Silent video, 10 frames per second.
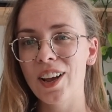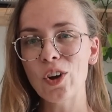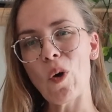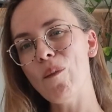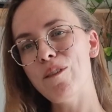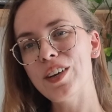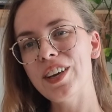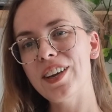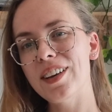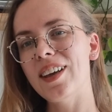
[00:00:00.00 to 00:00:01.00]

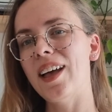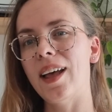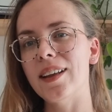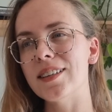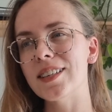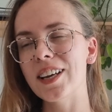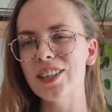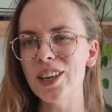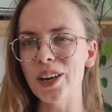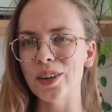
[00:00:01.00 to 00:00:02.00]
confident, and I don't
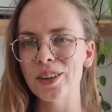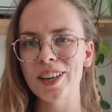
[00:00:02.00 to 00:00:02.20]
know,